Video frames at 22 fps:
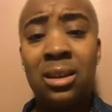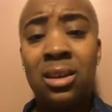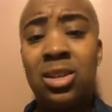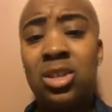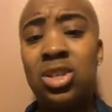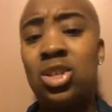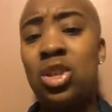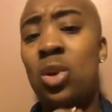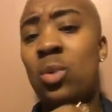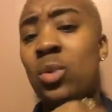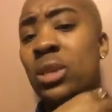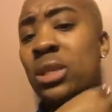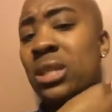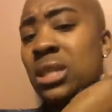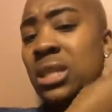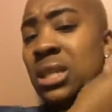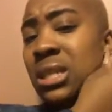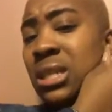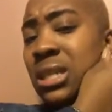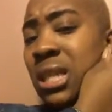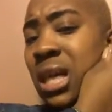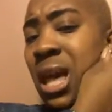So it's
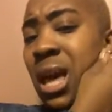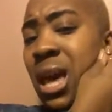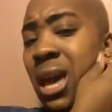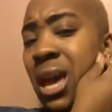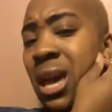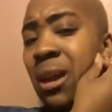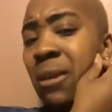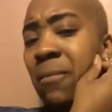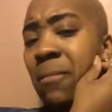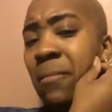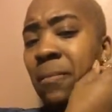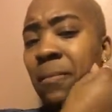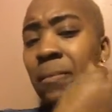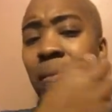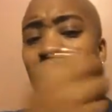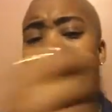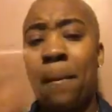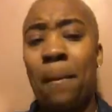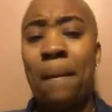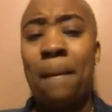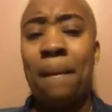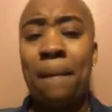just like,
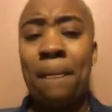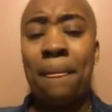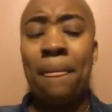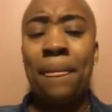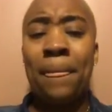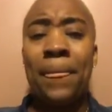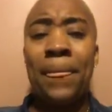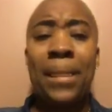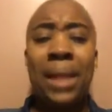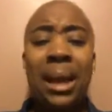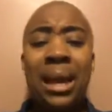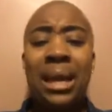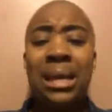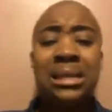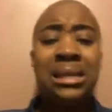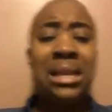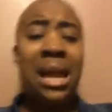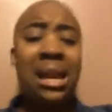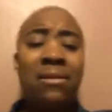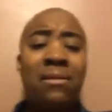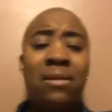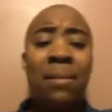it's
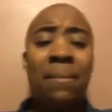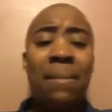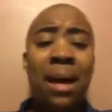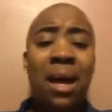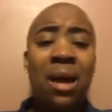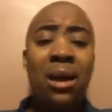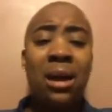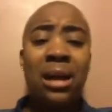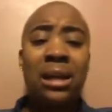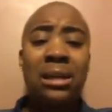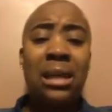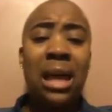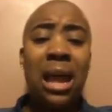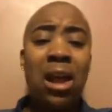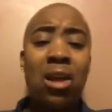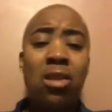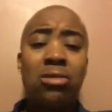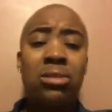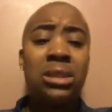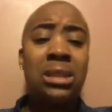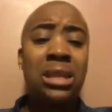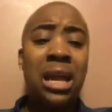not even about
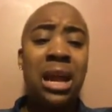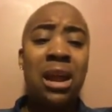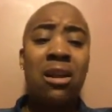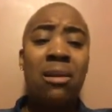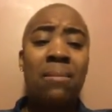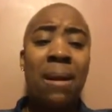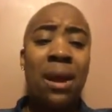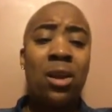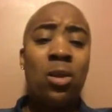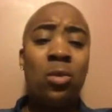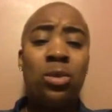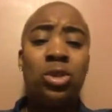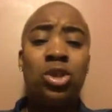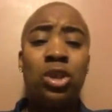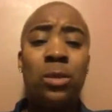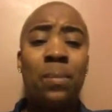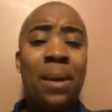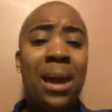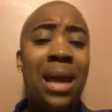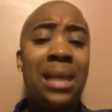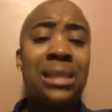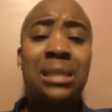Harold saying everybody don't want you
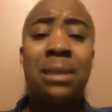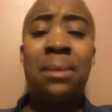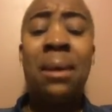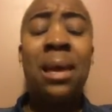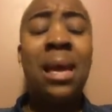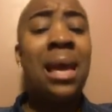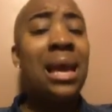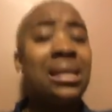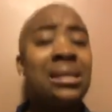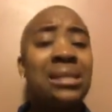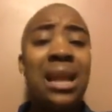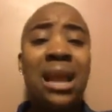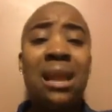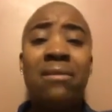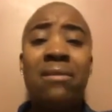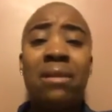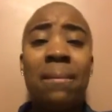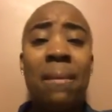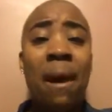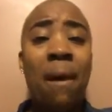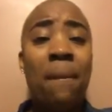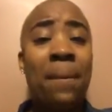to pass them. It's not
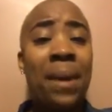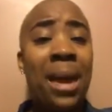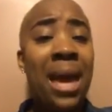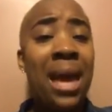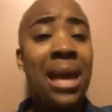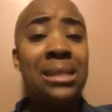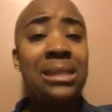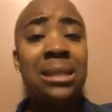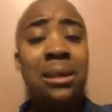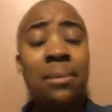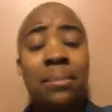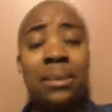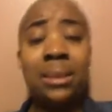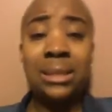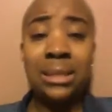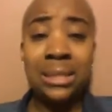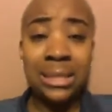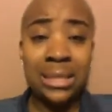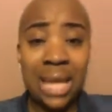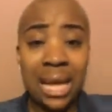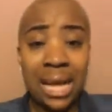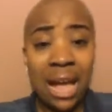even about passing, but
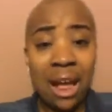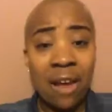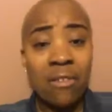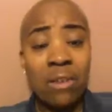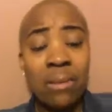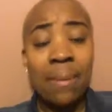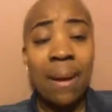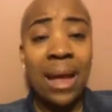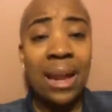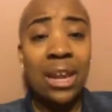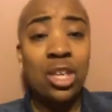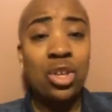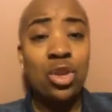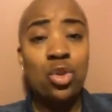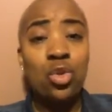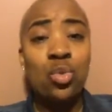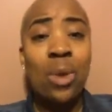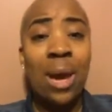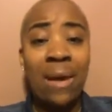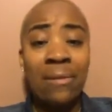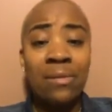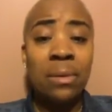it's just like everybody
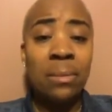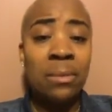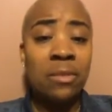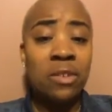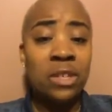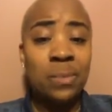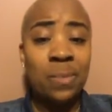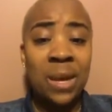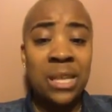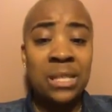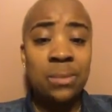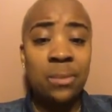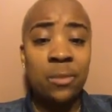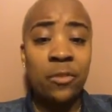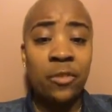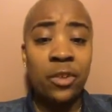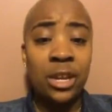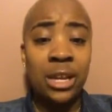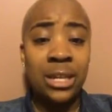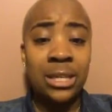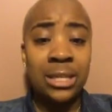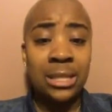you have to be responsible
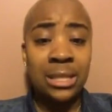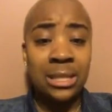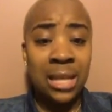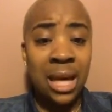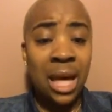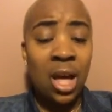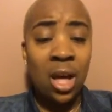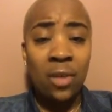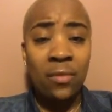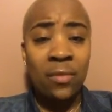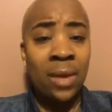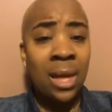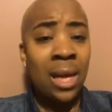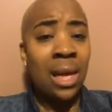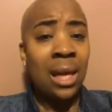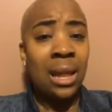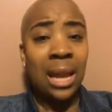for yourself.